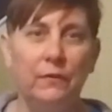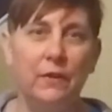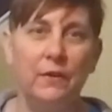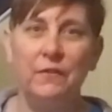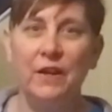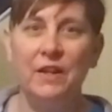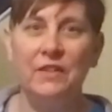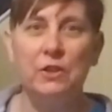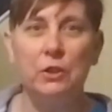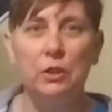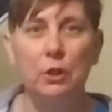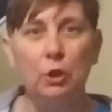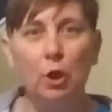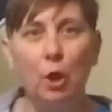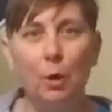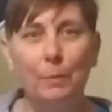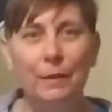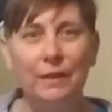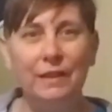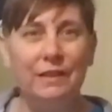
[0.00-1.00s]
they've added a
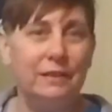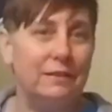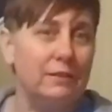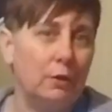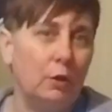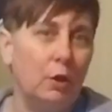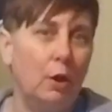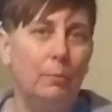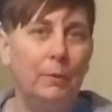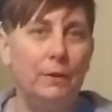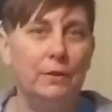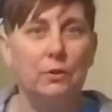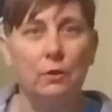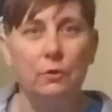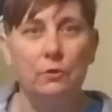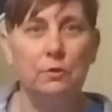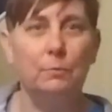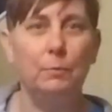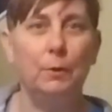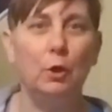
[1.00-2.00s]
comment, it's a comment
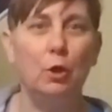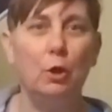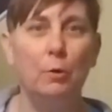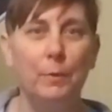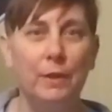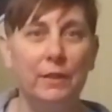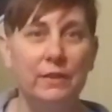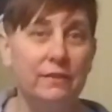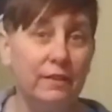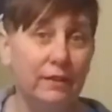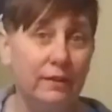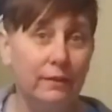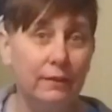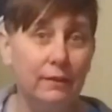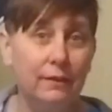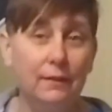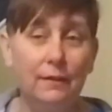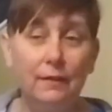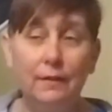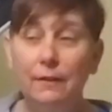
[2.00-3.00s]
onto my comments, isn't it?
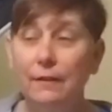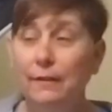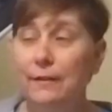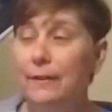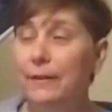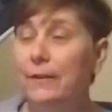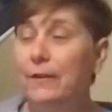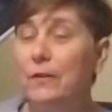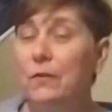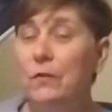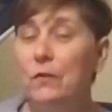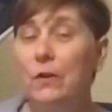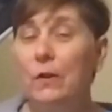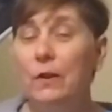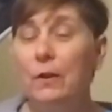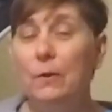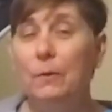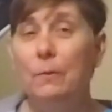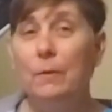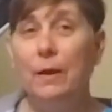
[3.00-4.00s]

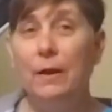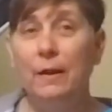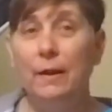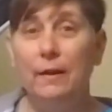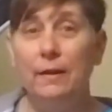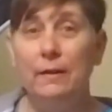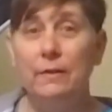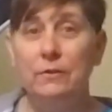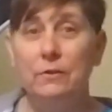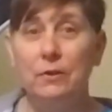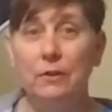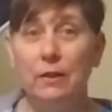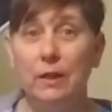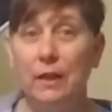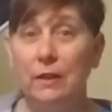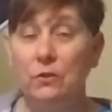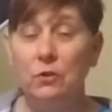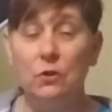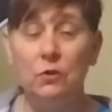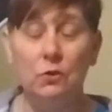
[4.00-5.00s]
So
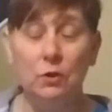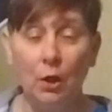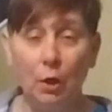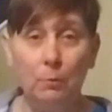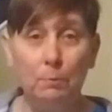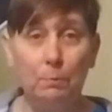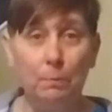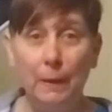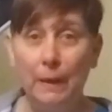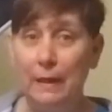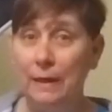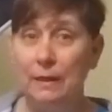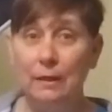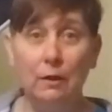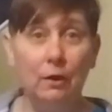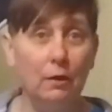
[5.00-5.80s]
yeah, just don't go